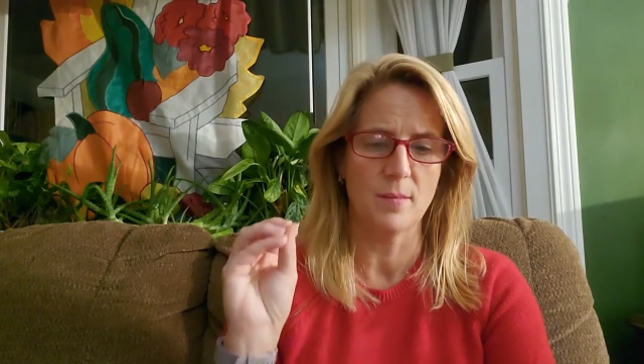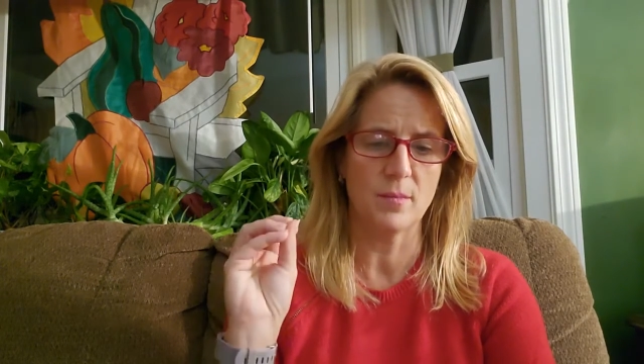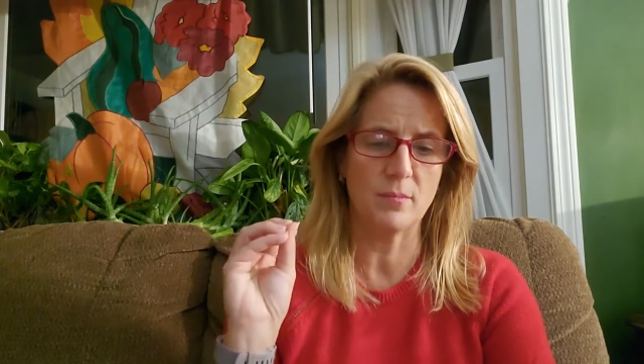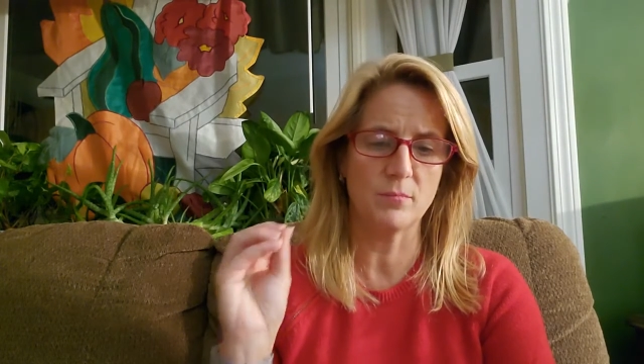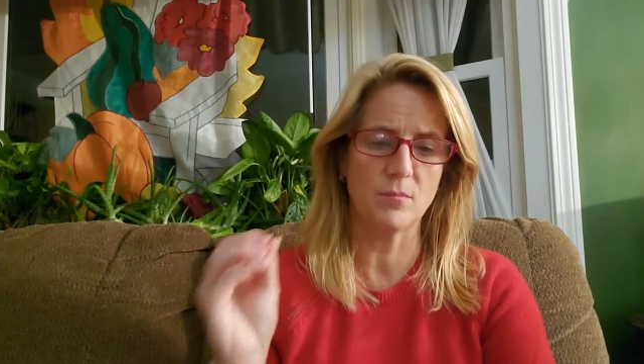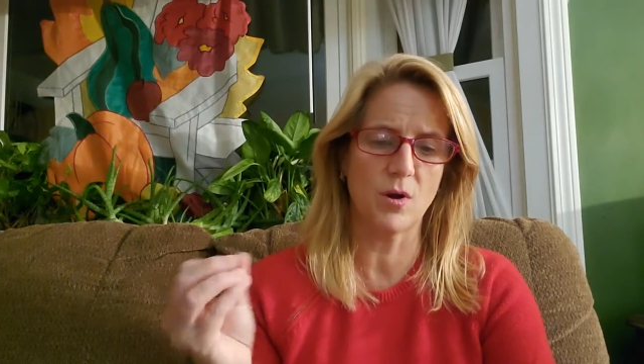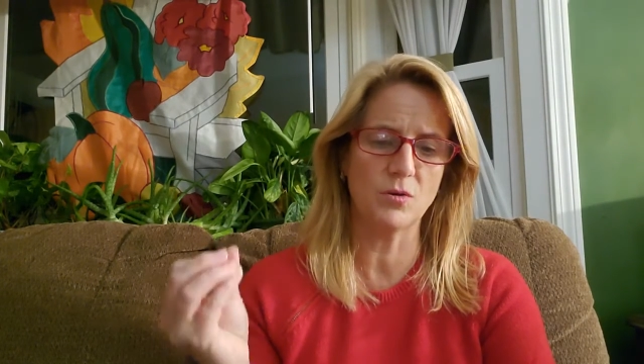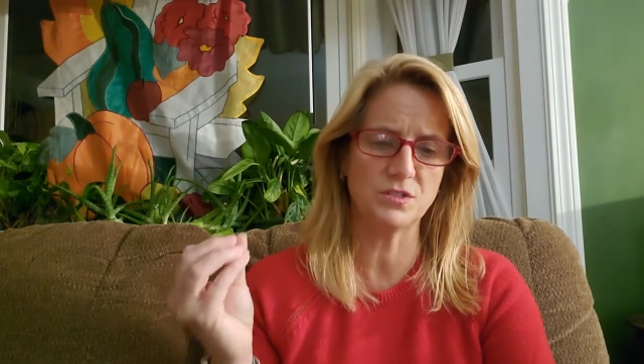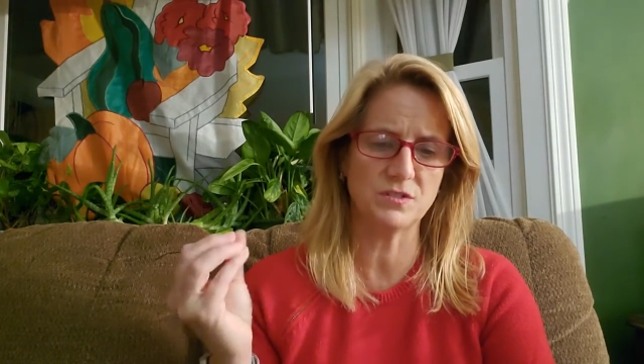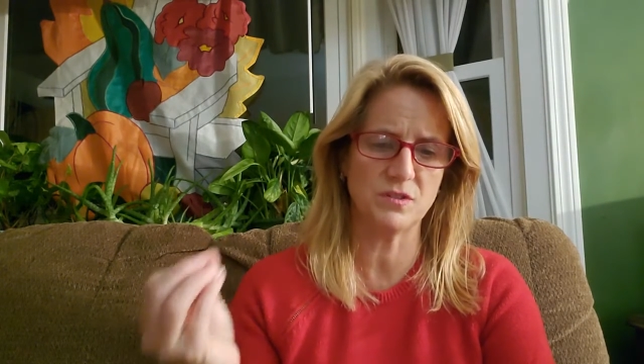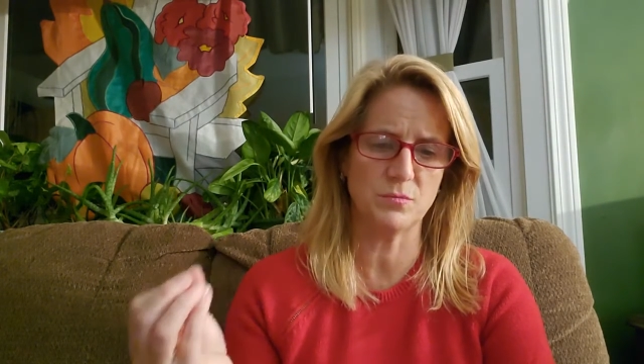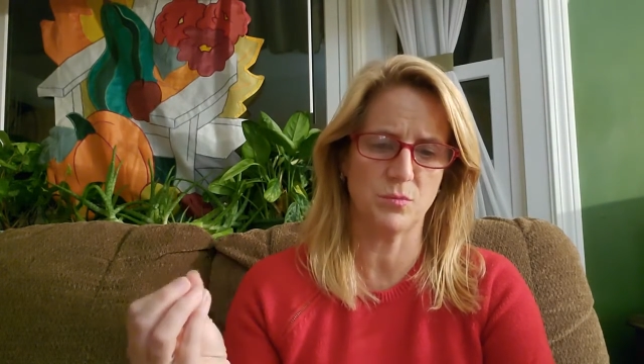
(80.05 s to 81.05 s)
but
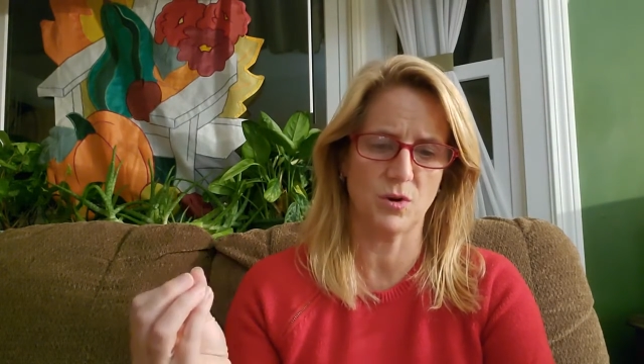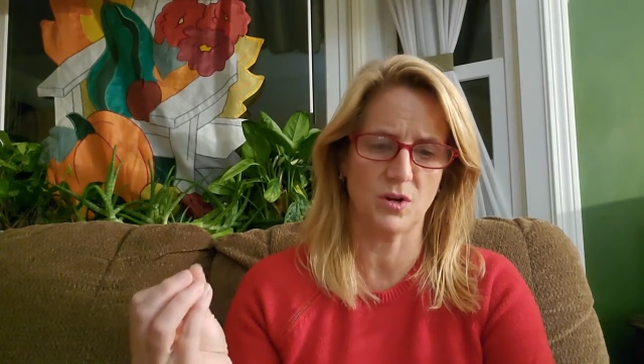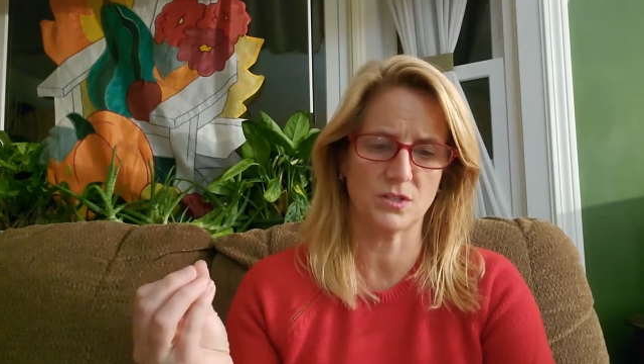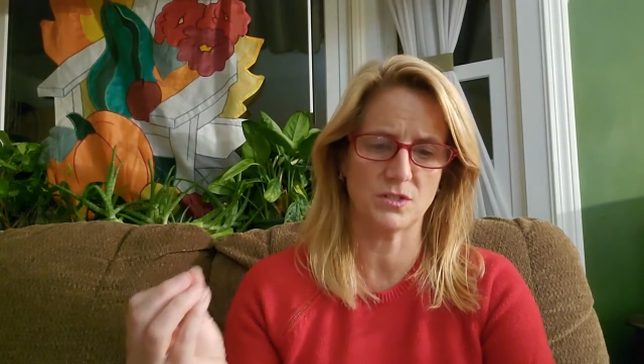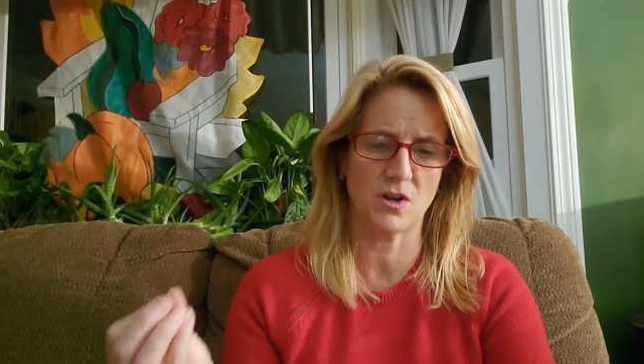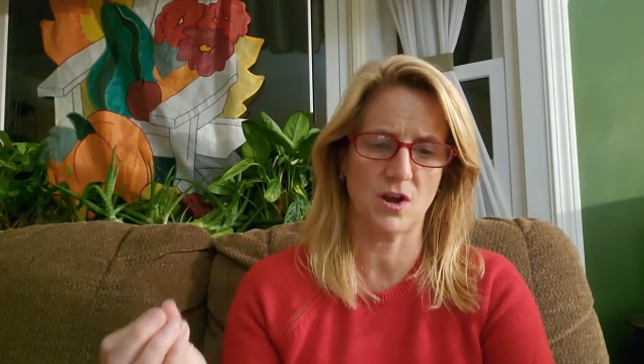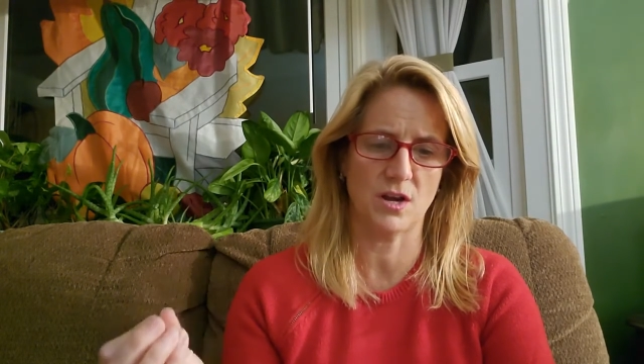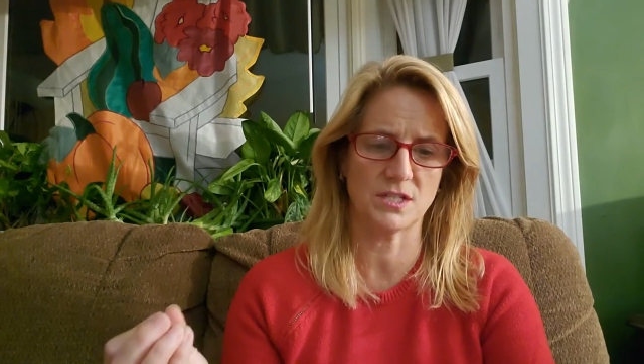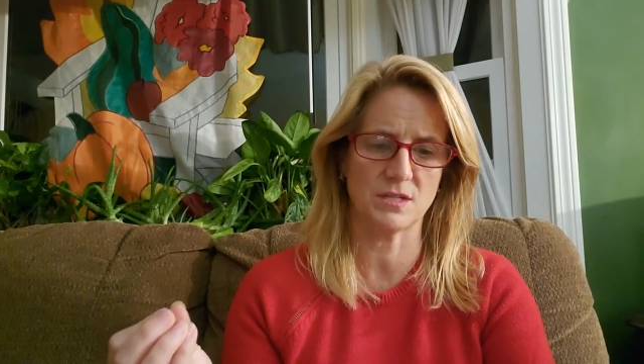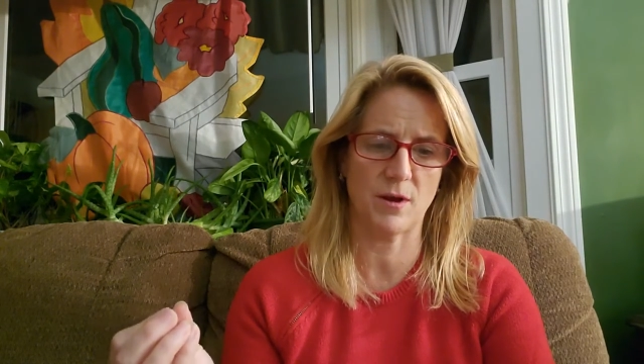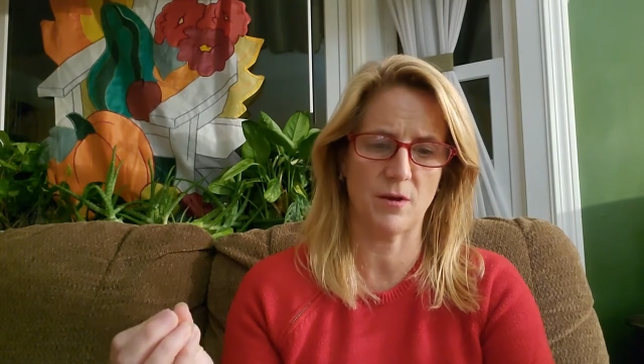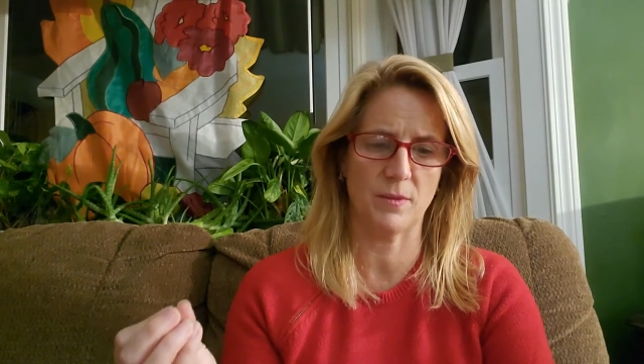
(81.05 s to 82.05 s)
most of the book
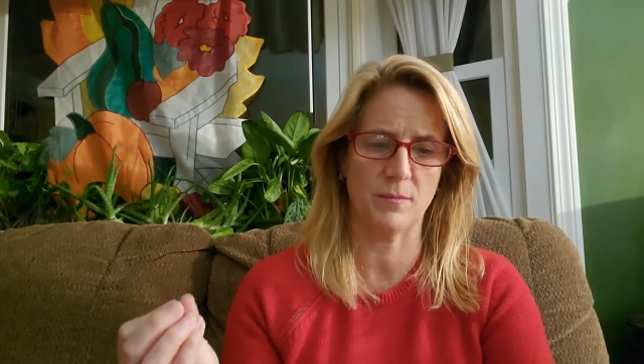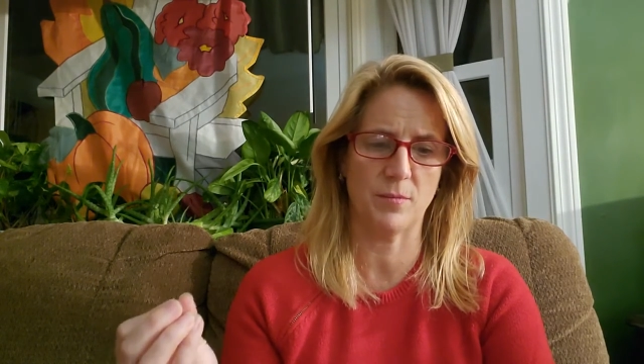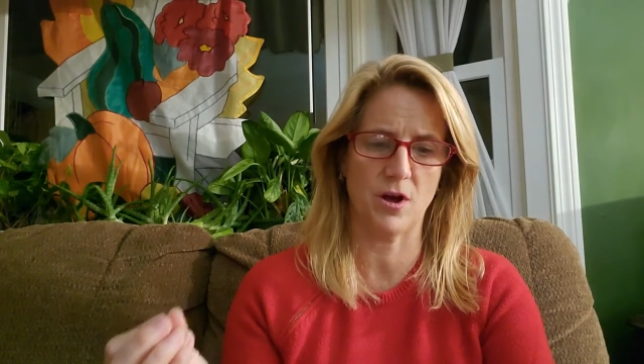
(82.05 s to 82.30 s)
talks about the